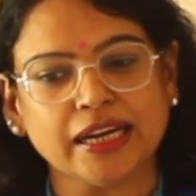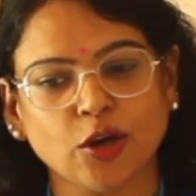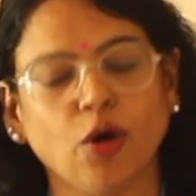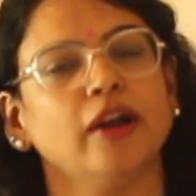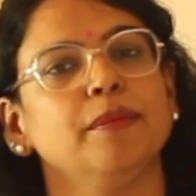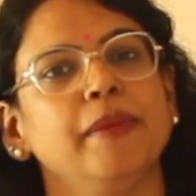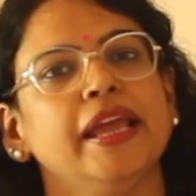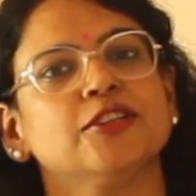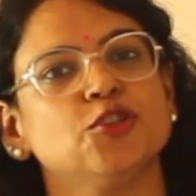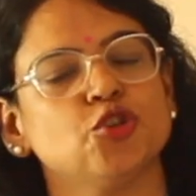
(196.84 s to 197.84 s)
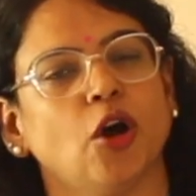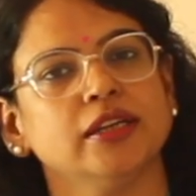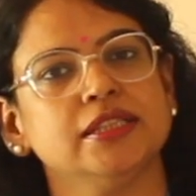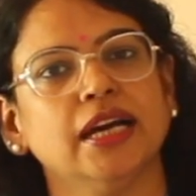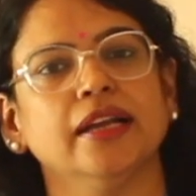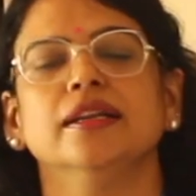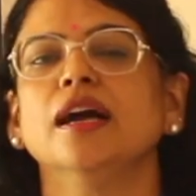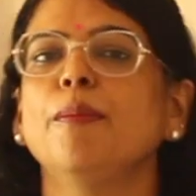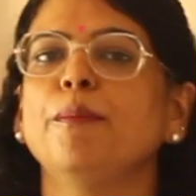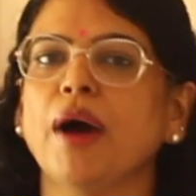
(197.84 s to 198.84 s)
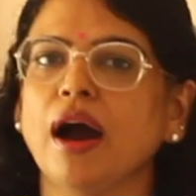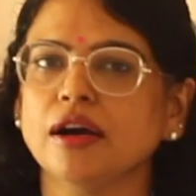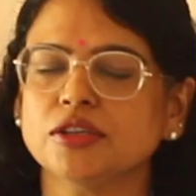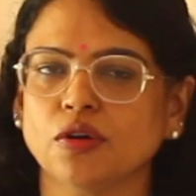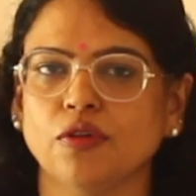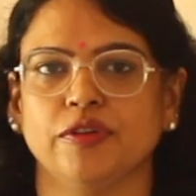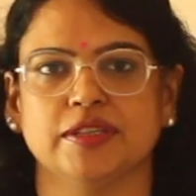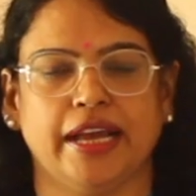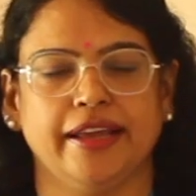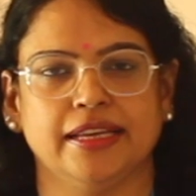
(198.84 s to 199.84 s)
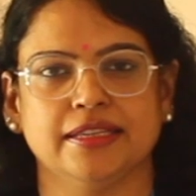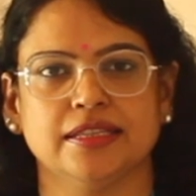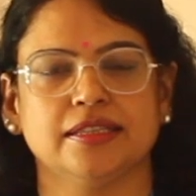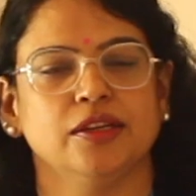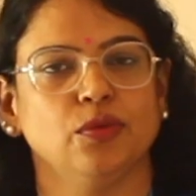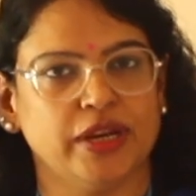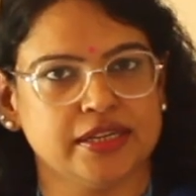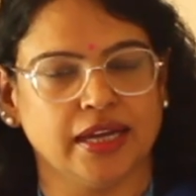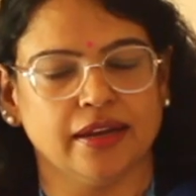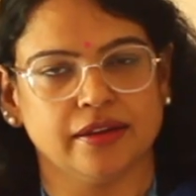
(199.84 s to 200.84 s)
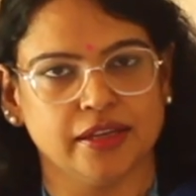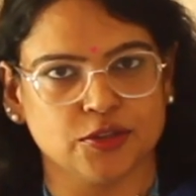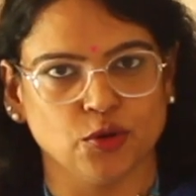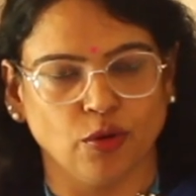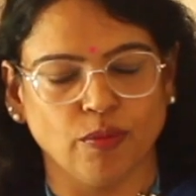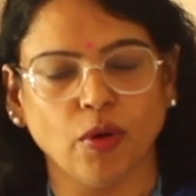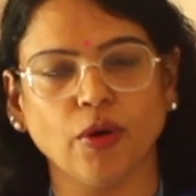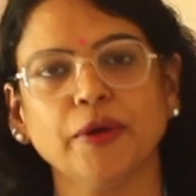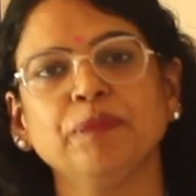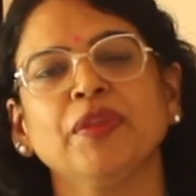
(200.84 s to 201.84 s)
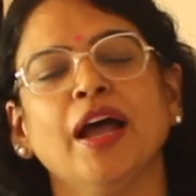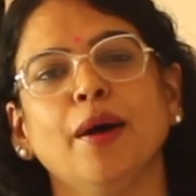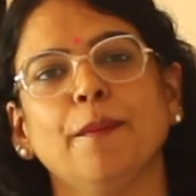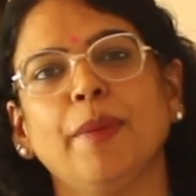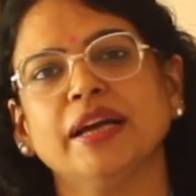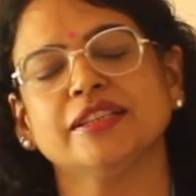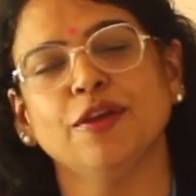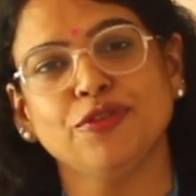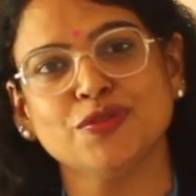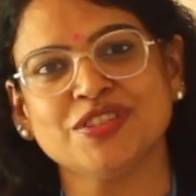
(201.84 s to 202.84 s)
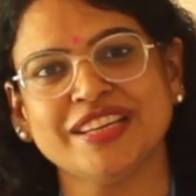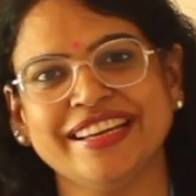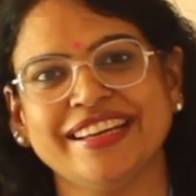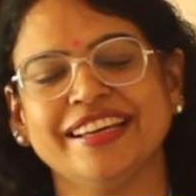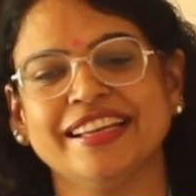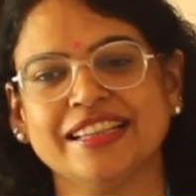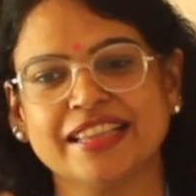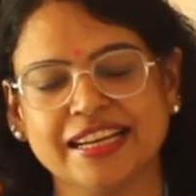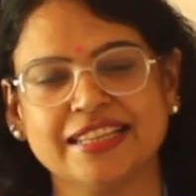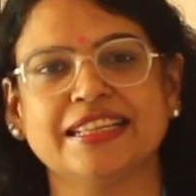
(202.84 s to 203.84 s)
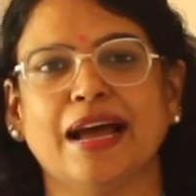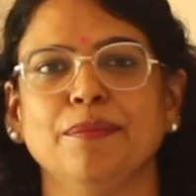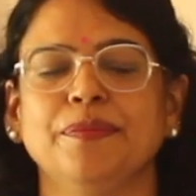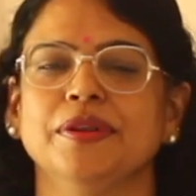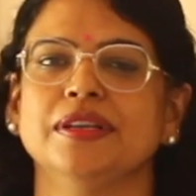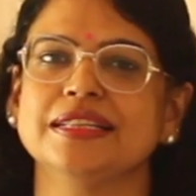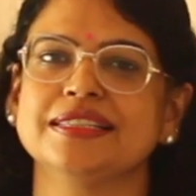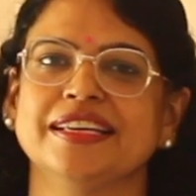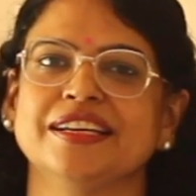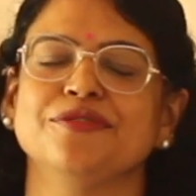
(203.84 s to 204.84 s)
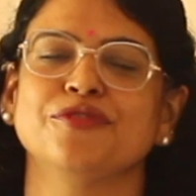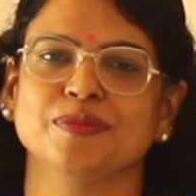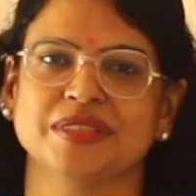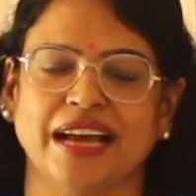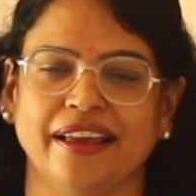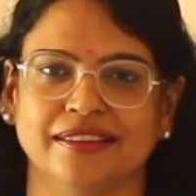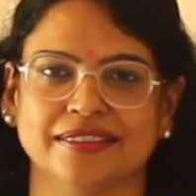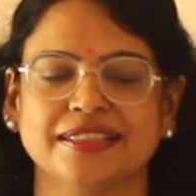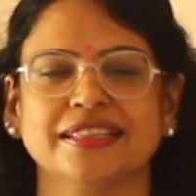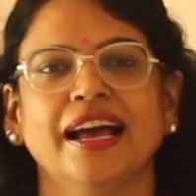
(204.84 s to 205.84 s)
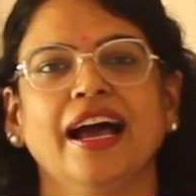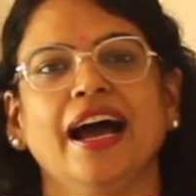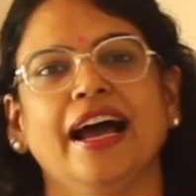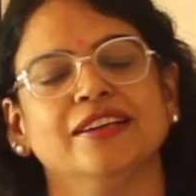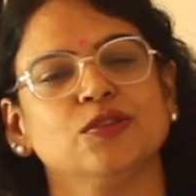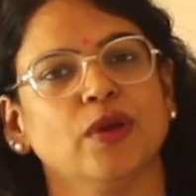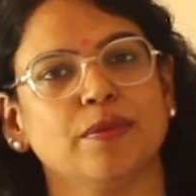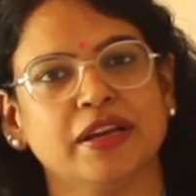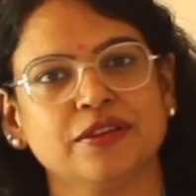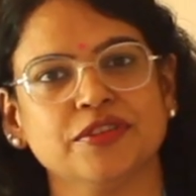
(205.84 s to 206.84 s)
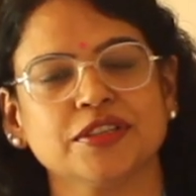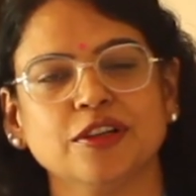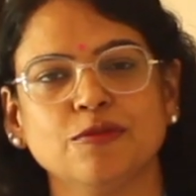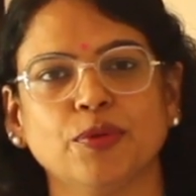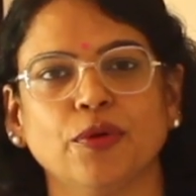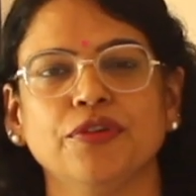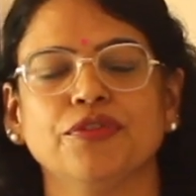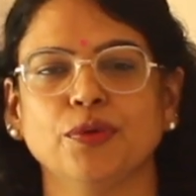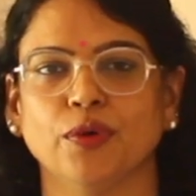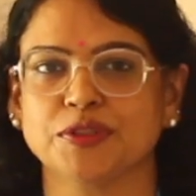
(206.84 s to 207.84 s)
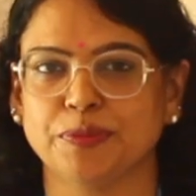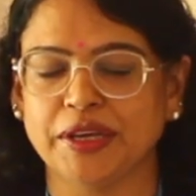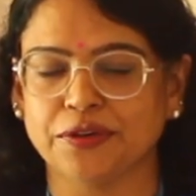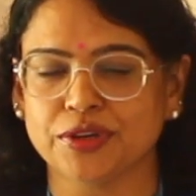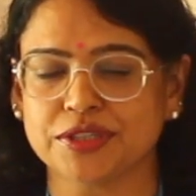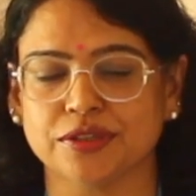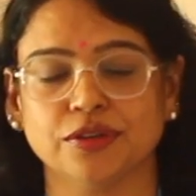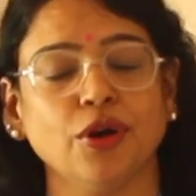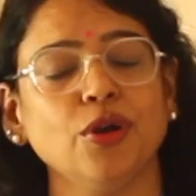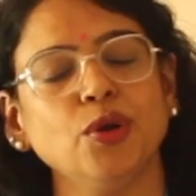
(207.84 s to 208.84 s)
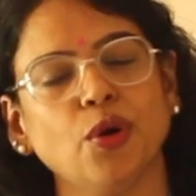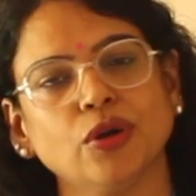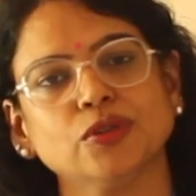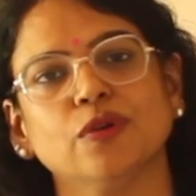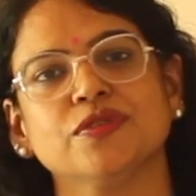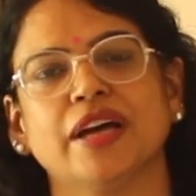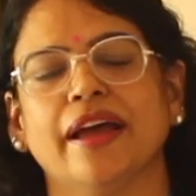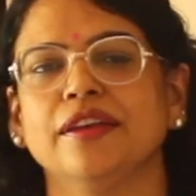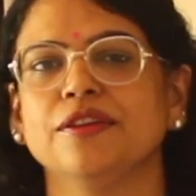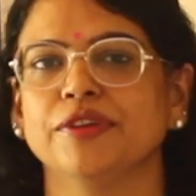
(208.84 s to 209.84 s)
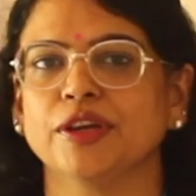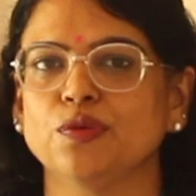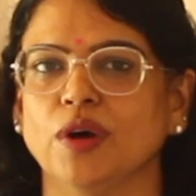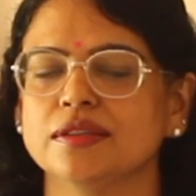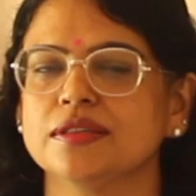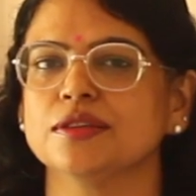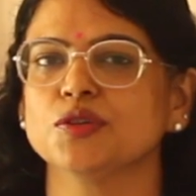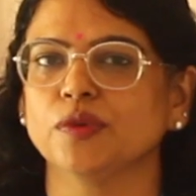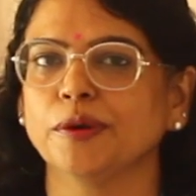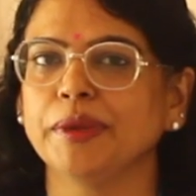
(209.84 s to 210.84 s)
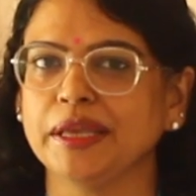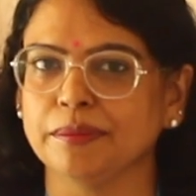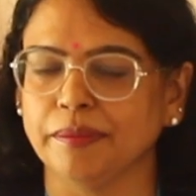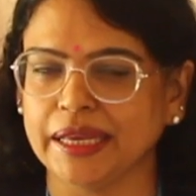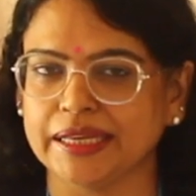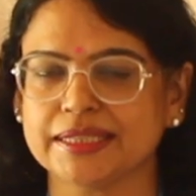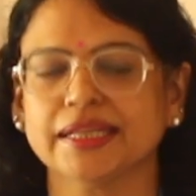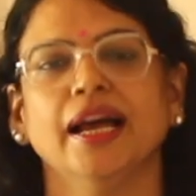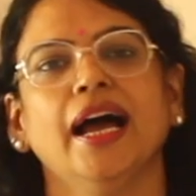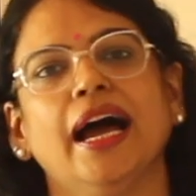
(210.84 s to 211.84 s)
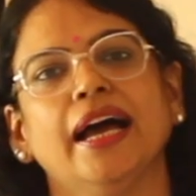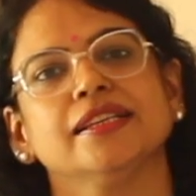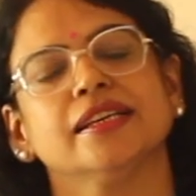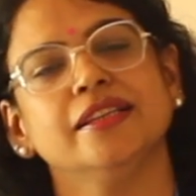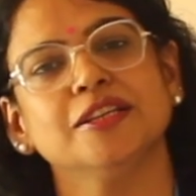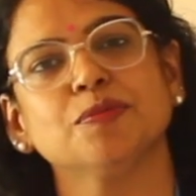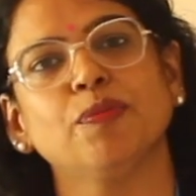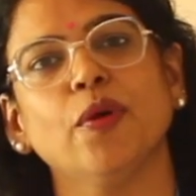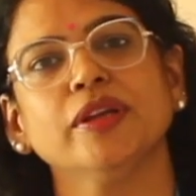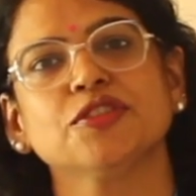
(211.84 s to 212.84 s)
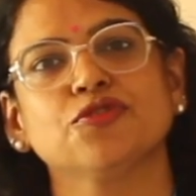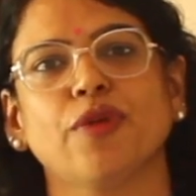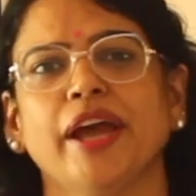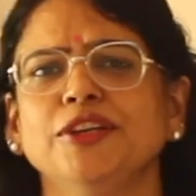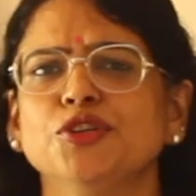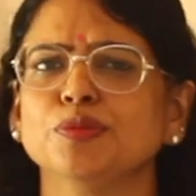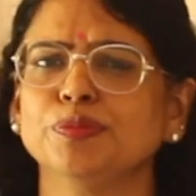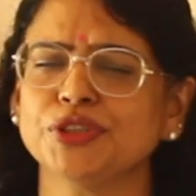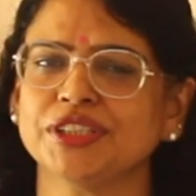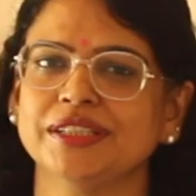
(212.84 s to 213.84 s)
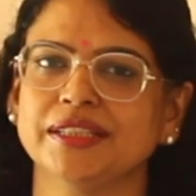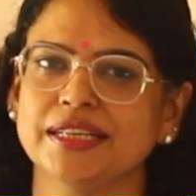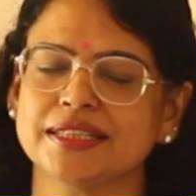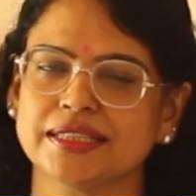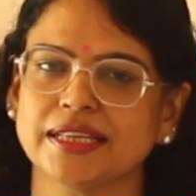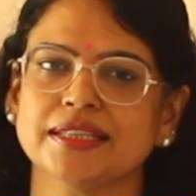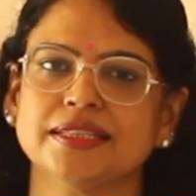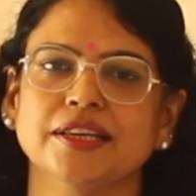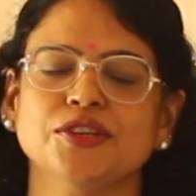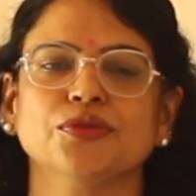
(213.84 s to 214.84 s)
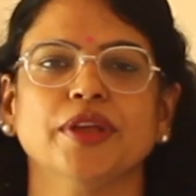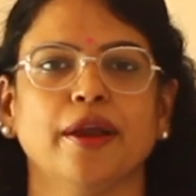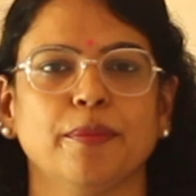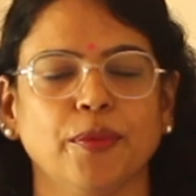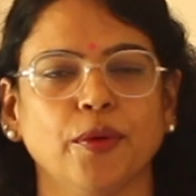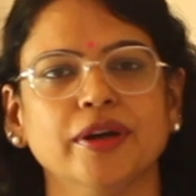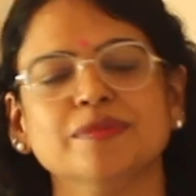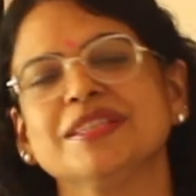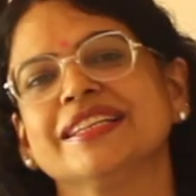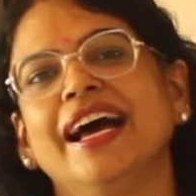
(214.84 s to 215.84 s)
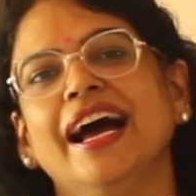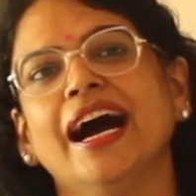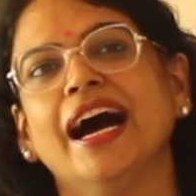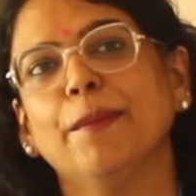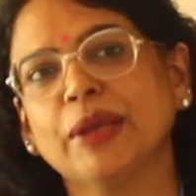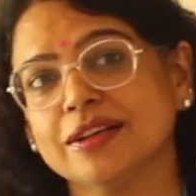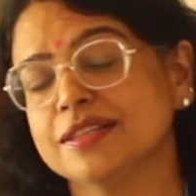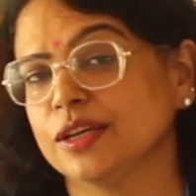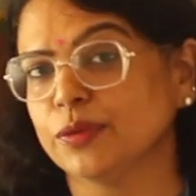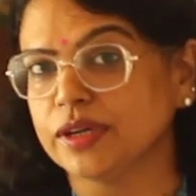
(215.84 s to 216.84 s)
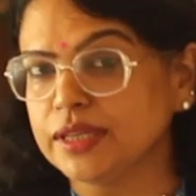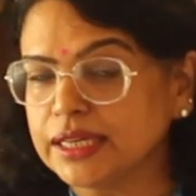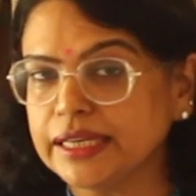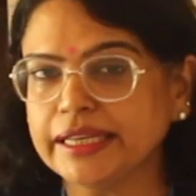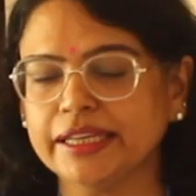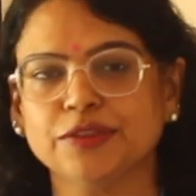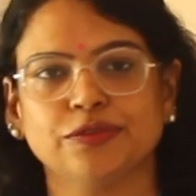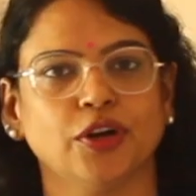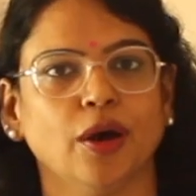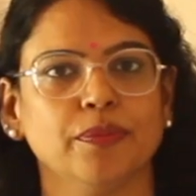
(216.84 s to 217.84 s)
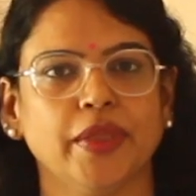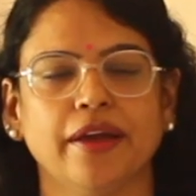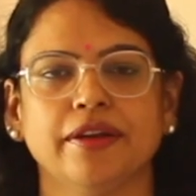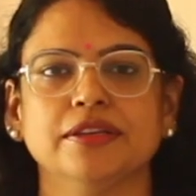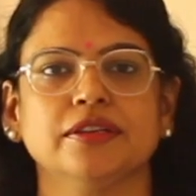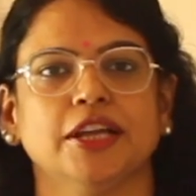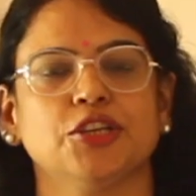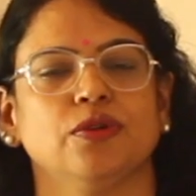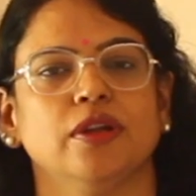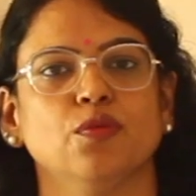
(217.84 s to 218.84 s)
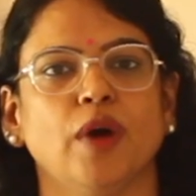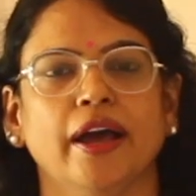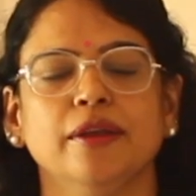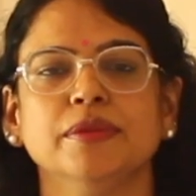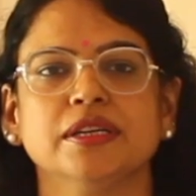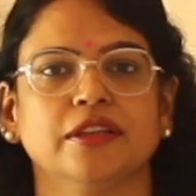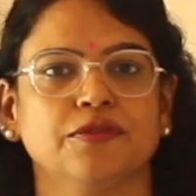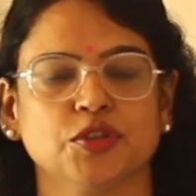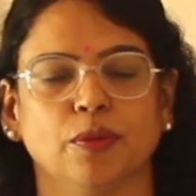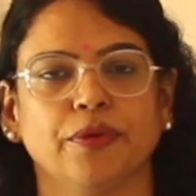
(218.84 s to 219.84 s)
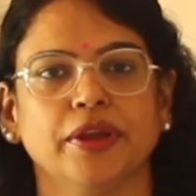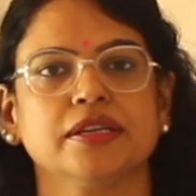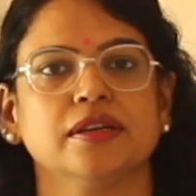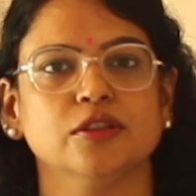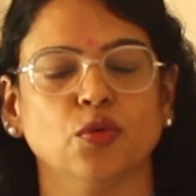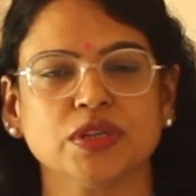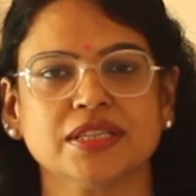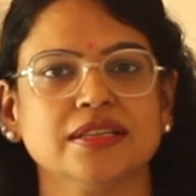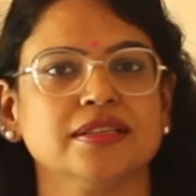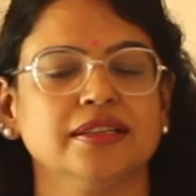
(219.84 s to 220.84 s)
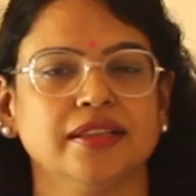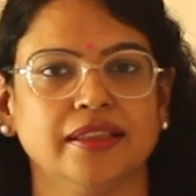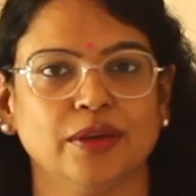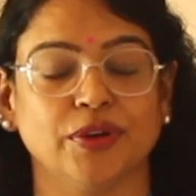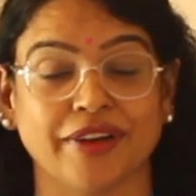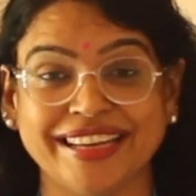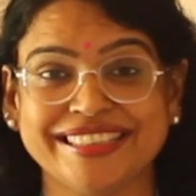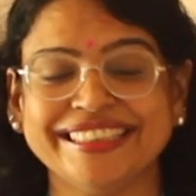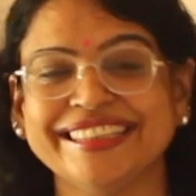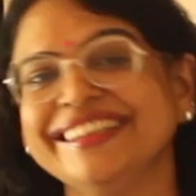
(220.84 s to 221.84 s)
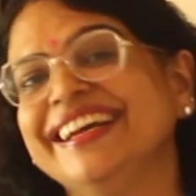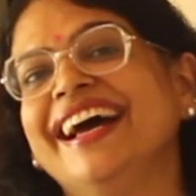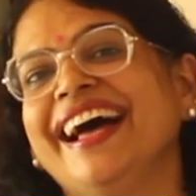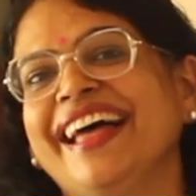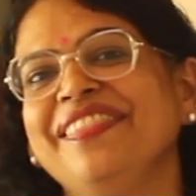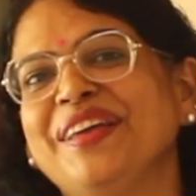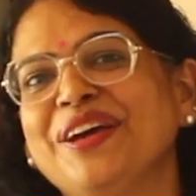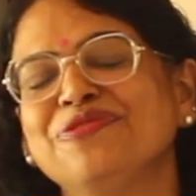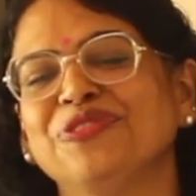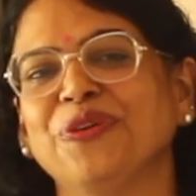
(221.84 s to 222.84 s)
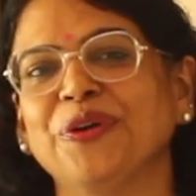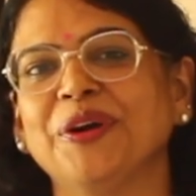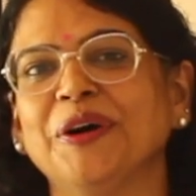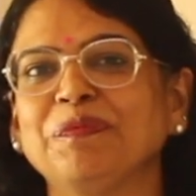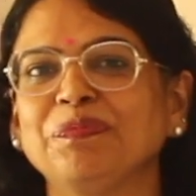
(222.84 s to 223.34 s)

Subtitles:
God makes John Donne a part of his identity when Donne is no more. But if you see, the example is taken from science, and when metaphysical poetry was being written, a lot of scientific advances were being made, and these poets tried to put in these things into their poems because they were learning it from their intellectual environment that was operated in the vicinity that they were writing in, and therefore